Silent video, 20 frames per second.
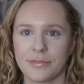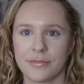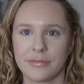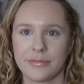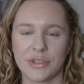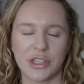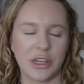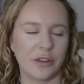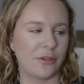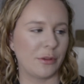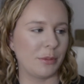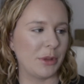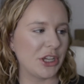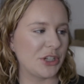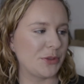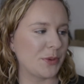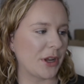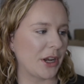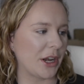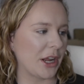So for blush,
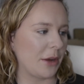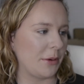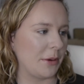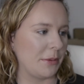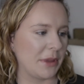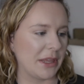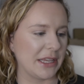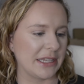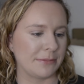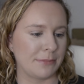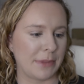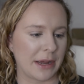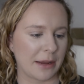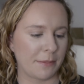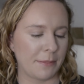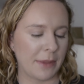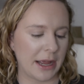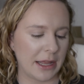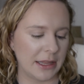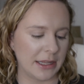we're going to go in with this MAC
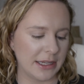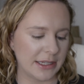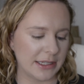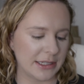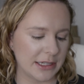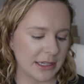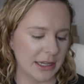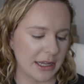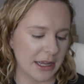palette.